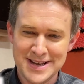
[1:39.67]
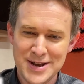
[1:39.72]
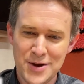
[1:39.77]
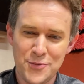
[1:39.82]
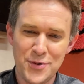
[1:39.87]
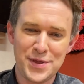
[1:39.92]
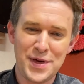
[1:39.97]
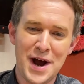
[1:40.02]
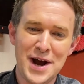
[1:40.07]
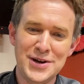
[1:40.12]

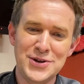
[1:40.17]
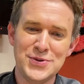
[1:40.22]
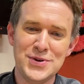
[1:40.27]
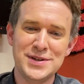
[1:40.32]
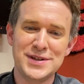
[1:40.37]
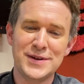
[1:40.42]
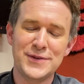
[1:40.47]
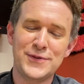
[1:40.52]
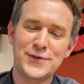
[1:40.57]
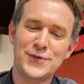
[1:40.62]
with
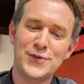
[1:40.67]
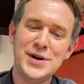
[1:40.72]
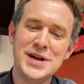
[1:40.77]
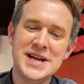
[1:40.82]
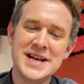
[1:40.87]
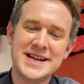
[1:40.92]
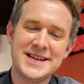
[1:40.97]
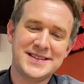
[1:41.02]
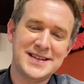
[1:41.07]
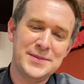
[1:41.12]
hundreds of free
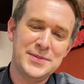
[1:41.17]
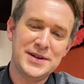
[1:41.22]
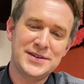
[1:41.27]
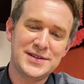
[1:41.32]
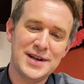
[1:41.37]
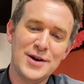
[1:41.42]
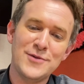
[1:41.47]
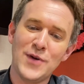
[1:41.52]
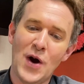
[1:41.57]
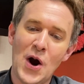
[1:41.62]
exhibits
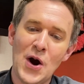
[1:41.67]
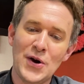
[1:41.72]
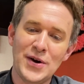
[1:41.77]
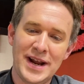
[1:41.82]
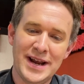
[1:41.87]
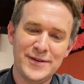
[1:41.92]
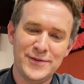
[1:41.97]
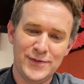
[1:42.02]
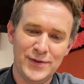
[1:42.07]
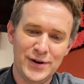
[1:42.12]
of art
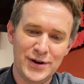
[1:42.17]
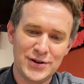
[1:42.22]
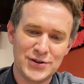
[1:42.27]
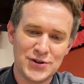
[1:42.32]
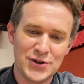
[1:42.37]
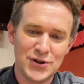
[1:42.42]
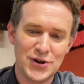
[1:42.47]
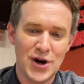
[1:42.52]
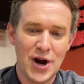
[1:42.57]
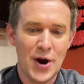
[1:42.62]
and
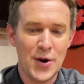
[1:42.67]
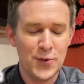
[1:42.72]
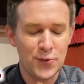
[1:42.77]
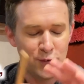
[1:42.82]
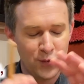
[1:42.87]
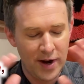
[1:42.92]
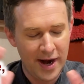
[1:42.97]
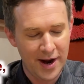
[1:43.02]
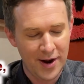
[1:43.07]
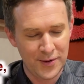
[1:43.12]
furniture
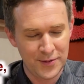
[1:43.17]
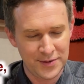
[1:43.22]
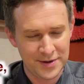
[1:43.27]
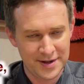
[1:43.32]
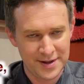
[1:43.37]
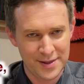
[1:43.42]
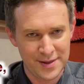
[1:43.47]
around